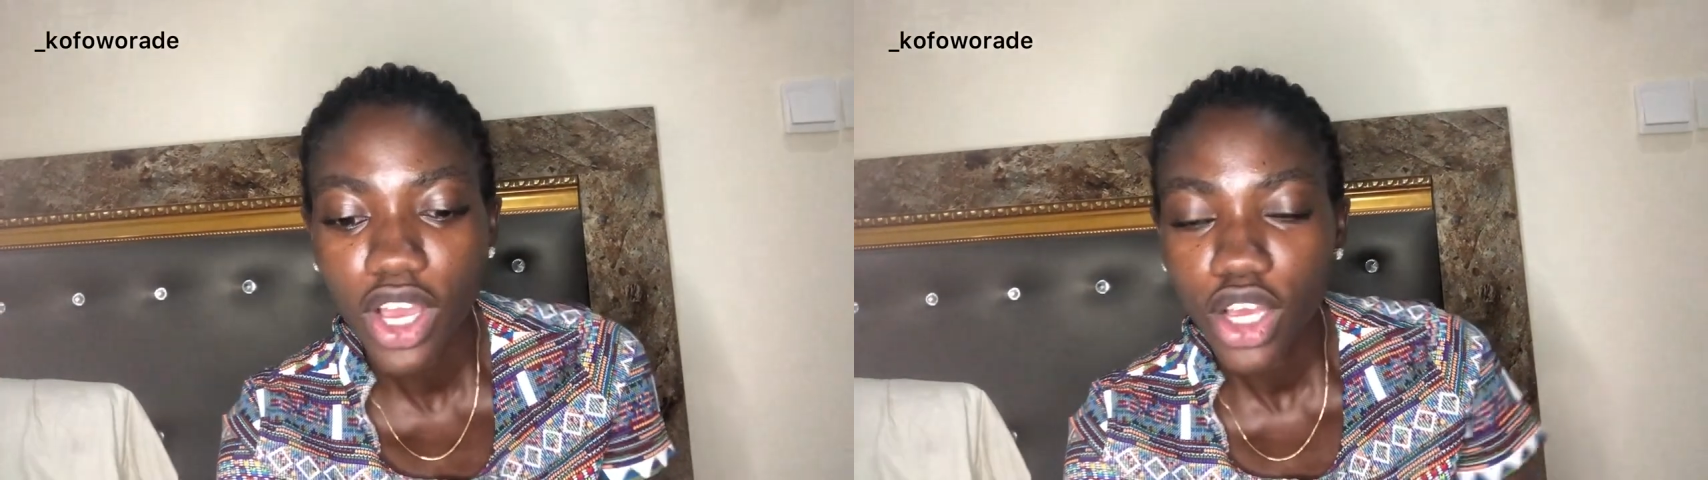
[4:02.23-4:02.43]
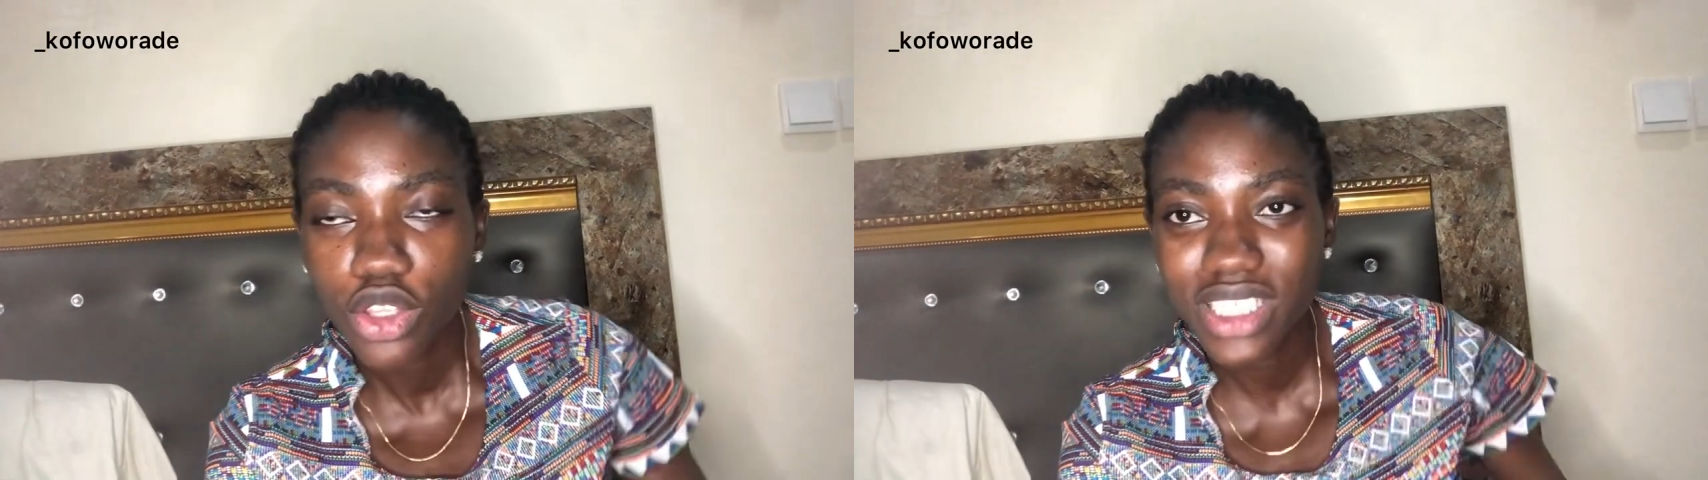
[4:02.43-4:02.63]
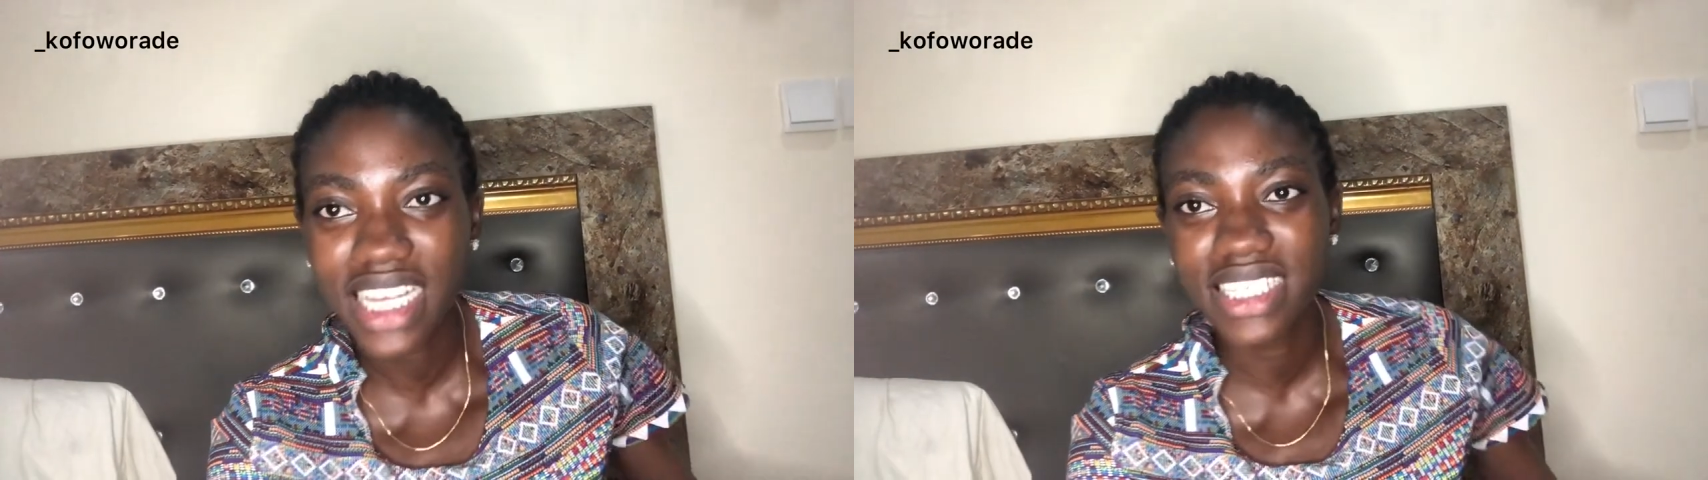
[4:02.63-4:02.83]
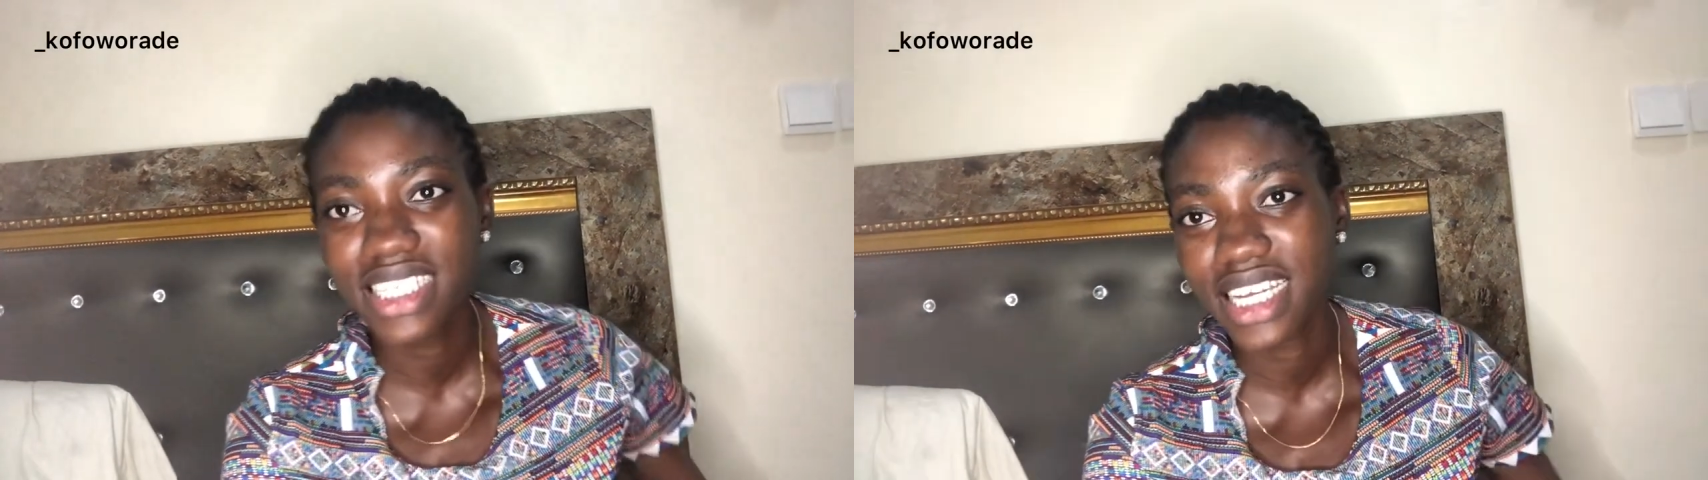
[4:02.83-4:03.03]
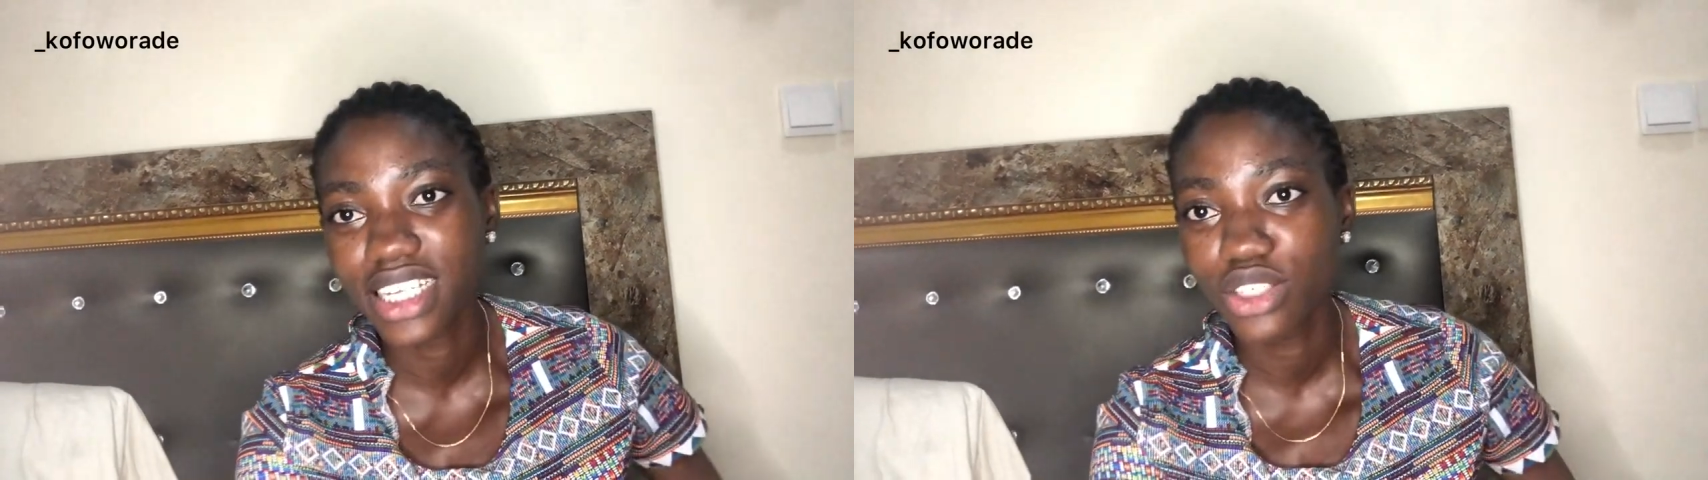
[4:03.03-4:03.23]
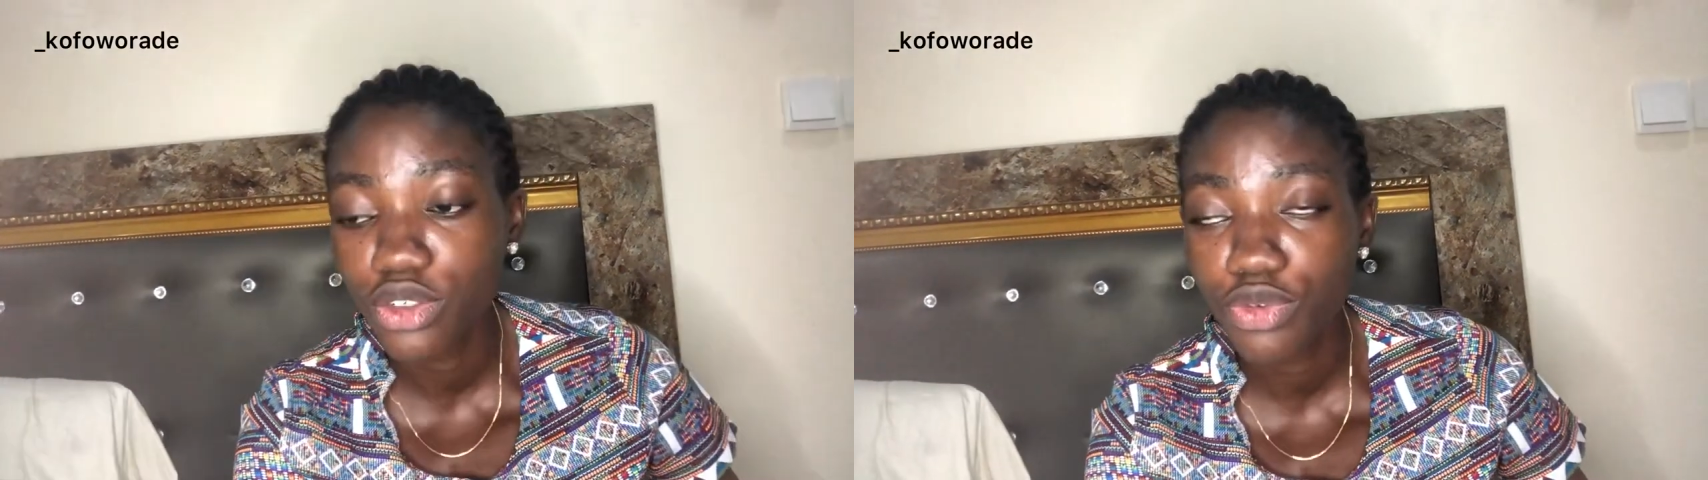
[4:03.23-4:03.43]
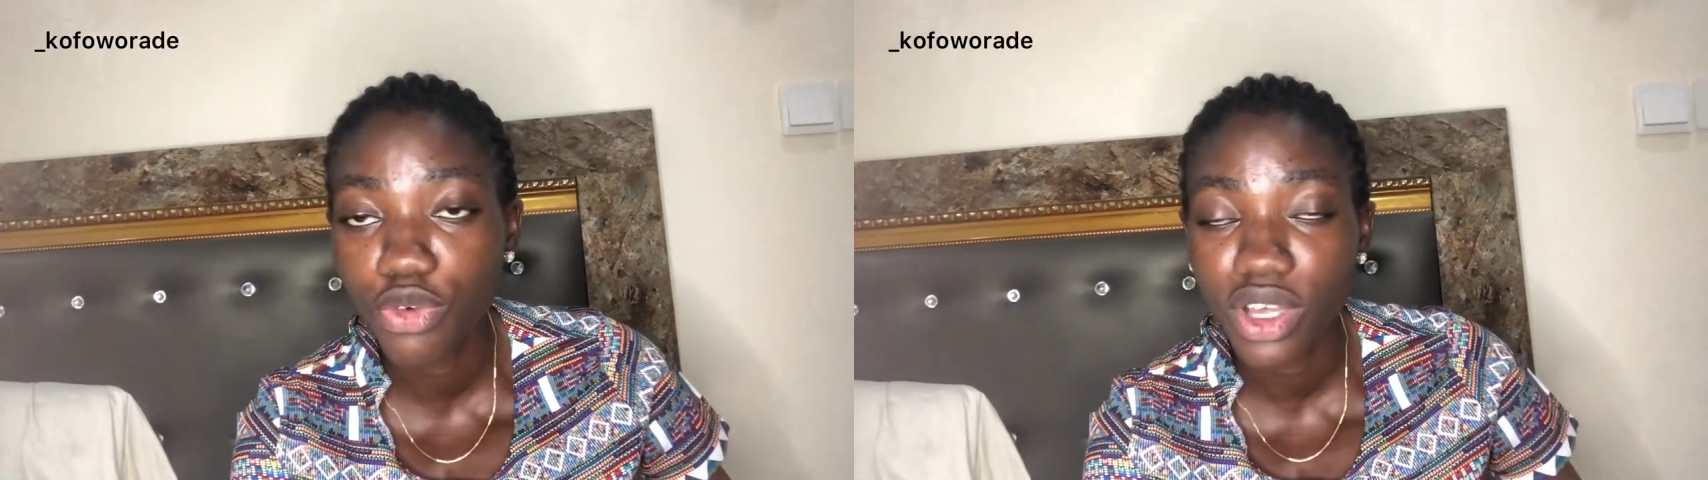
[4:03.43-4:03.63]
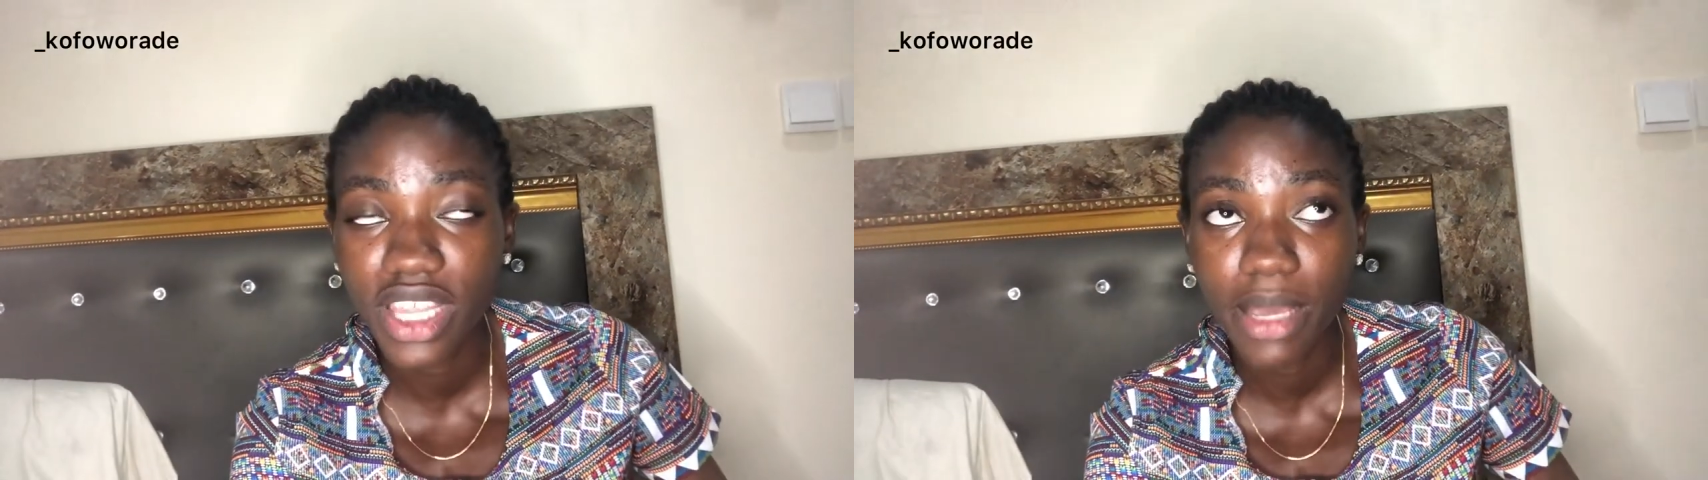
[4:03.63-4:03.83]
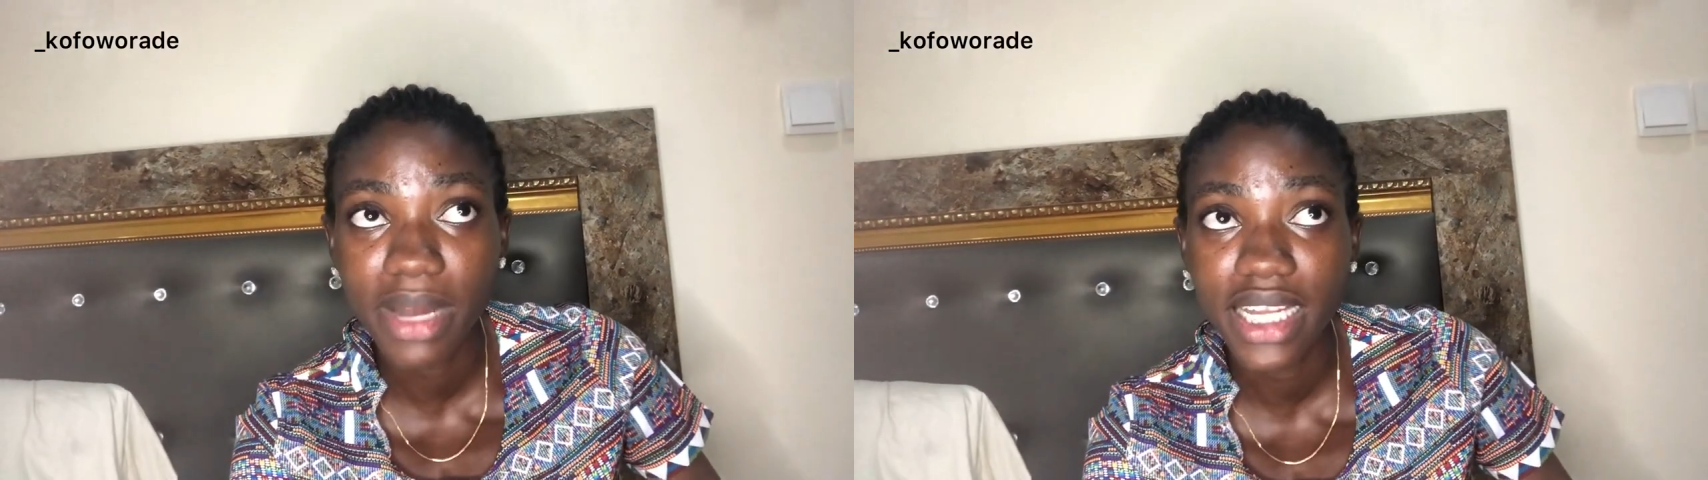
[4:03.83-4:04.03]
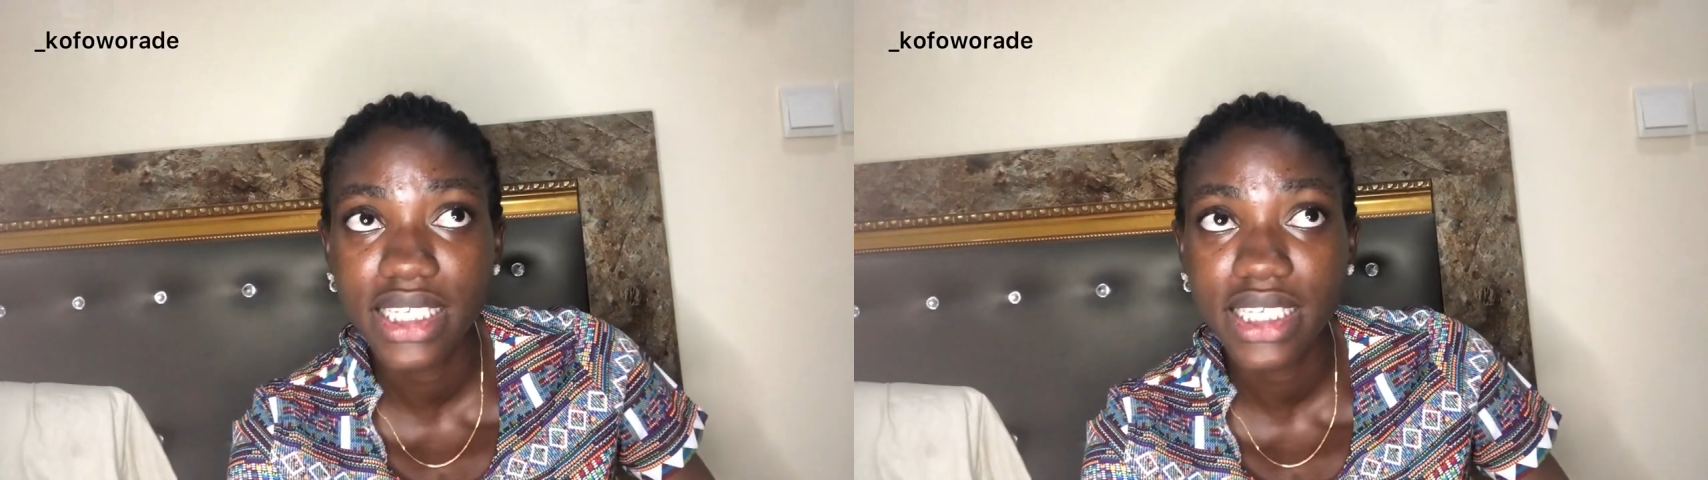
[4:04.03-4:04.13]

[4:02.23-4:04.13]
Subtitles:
Those are the things that they do for them at